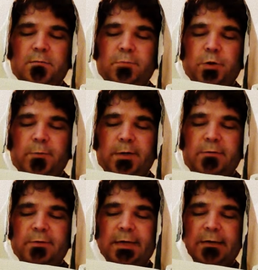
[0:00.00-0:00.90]

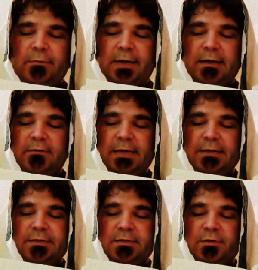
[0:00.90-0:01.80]
permanently a
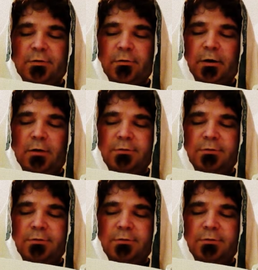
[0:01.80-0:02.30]
regulation through all